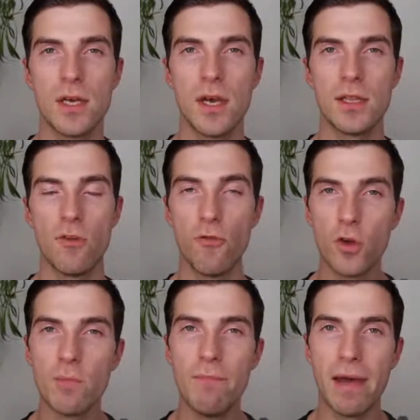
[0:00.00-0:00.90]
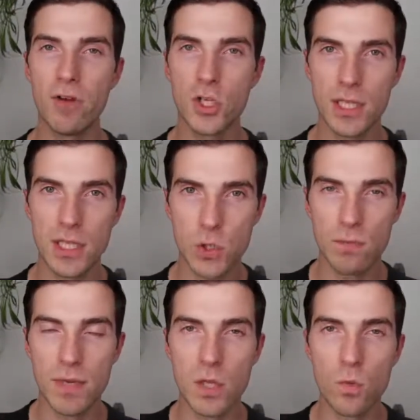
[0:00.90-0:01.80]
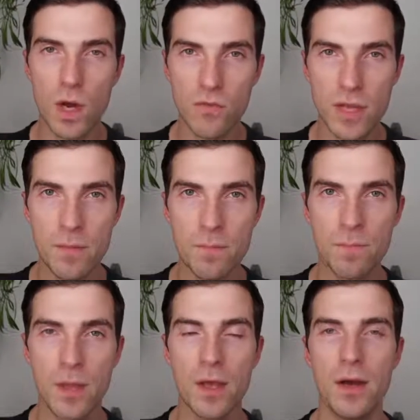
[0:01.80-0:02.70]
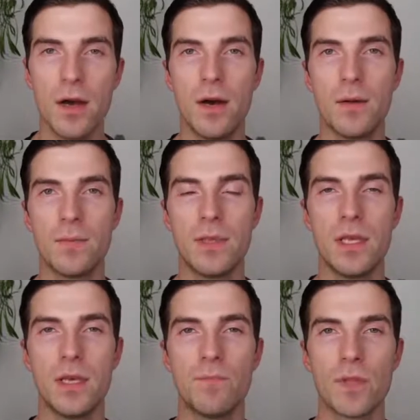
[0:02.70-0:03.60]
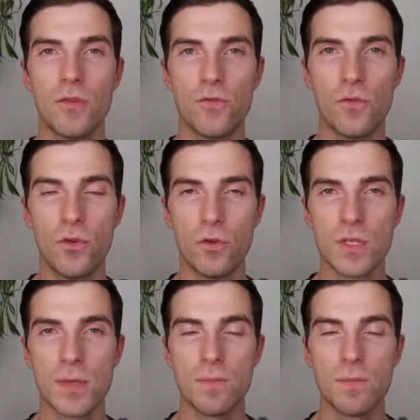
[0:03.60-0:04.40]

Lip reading: The food and beverage industry being one of them, the food